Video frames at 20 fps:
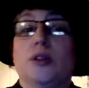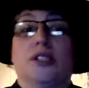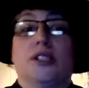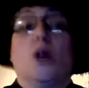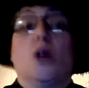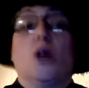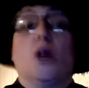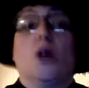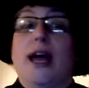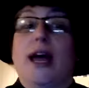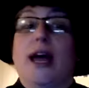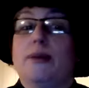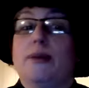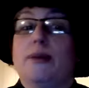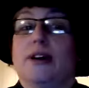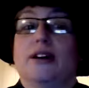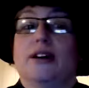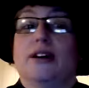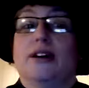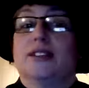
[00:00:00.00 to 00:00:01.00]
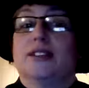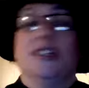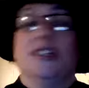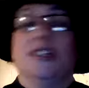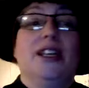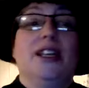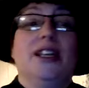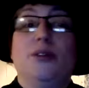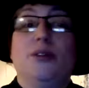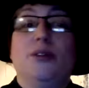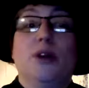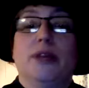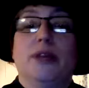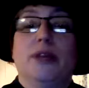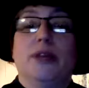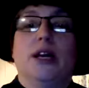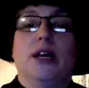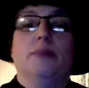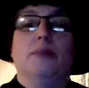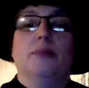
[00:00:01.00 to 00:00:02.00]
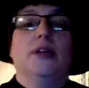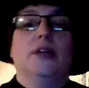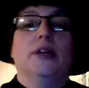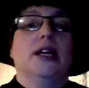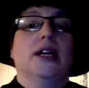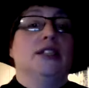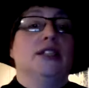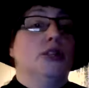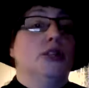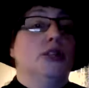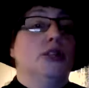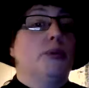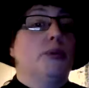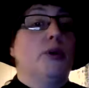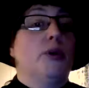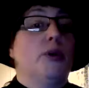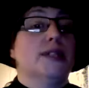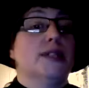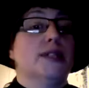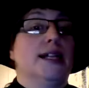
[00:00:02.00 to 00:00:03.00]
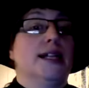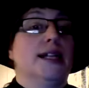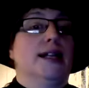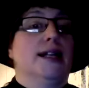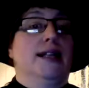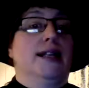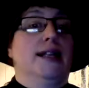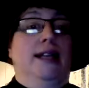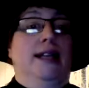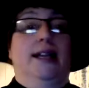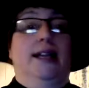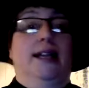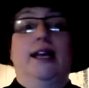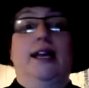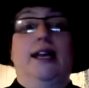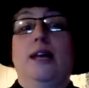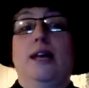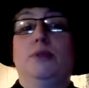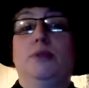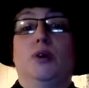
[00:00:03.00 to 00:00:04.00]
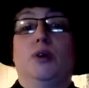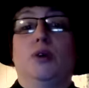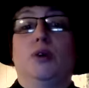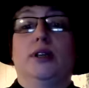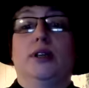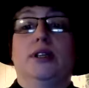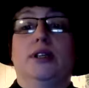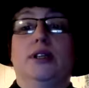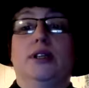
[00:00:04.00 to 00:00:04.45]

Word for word: saw what happened to Kosh. They didn't want to pick it up. Jarek proposed letting him do it.